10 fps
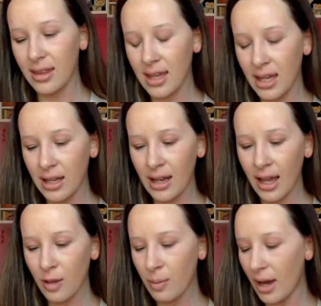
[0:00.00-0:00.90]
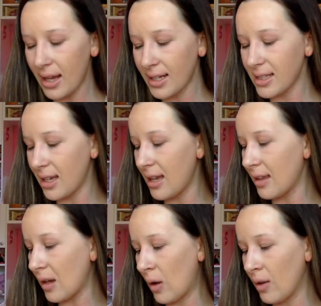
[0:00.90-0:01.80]
The next product
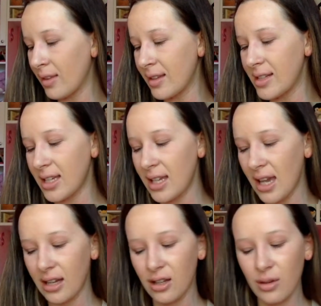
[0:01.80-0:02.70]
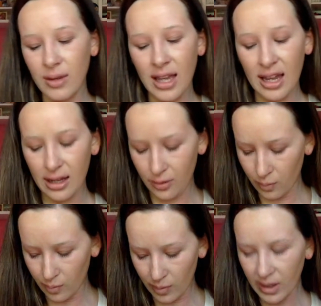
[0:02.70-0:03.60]
is all sticky and gooey, and it's
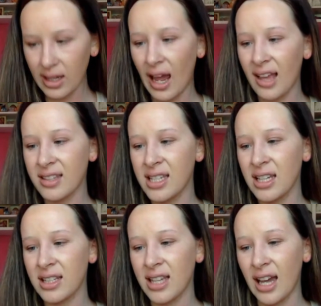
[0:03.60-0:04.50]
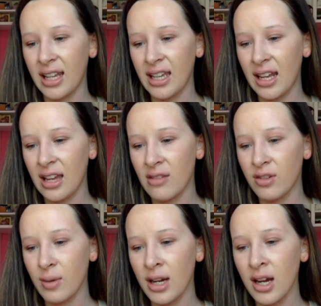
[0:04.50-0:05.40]
really nasty, and it's kind of getting
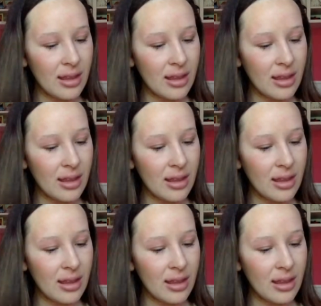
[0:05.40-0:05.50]
everywhere.